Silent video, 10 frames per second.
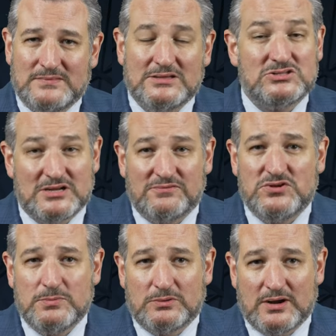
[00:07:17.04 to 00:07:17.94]
instead of
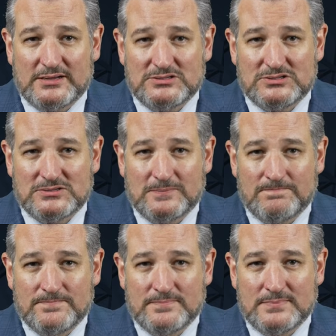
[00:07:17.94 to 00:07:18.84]
human rights,
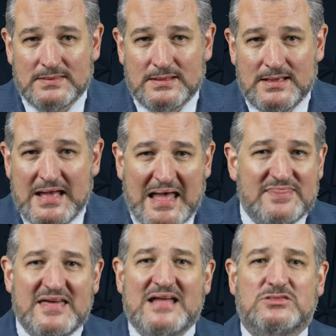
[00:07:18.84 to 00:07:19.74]

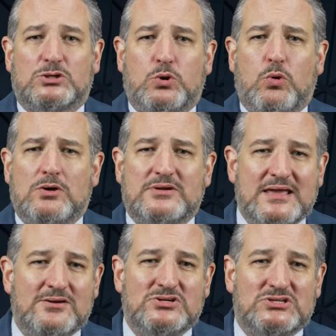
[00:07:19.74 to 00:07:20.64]
and that the, quote,
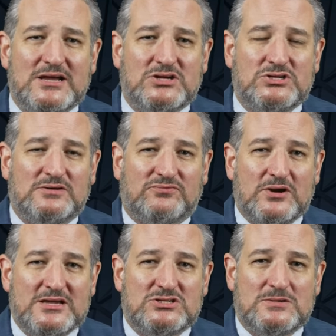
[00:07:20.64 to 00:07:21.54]
intersection of
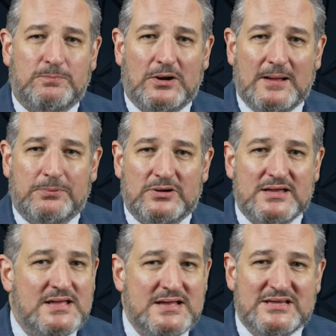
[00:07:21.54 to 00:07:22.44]
race and
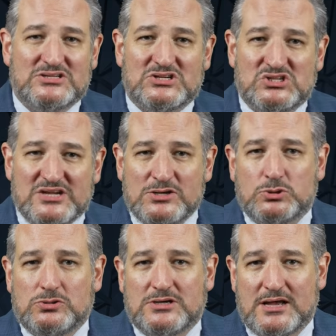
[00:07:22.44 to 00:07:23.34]
property is a
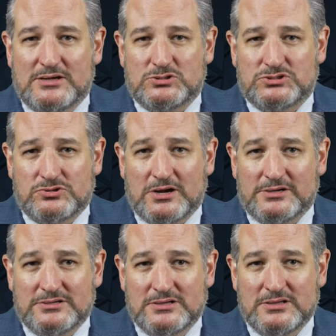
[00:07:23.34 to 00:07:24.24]
central
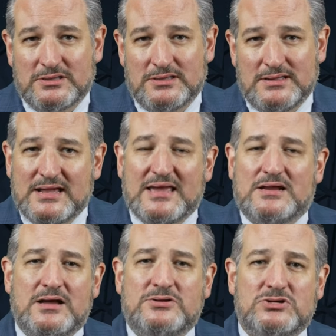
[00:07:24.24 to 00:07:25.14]
construct in
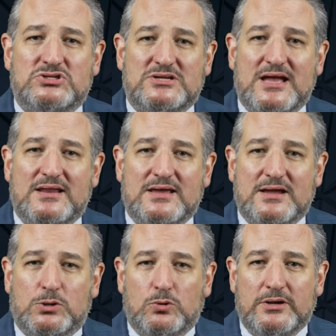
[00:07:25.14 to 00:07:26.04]
understanding
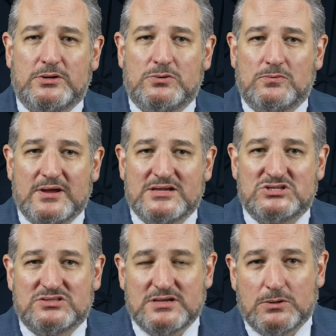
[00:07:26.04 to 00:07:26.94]
a critical
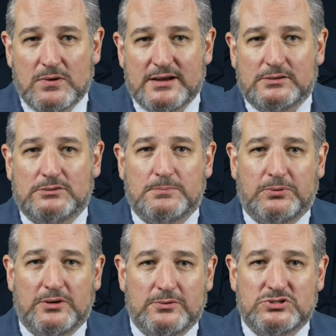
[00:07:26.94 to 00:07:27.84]
race theoretical
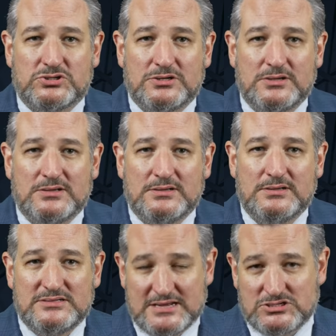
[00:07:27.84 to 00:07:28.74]
approach
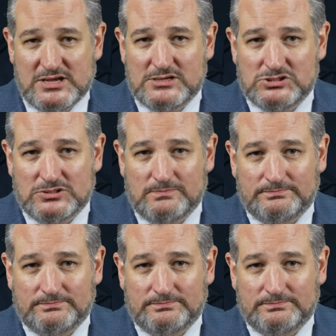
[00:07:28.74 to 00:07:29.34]
to education.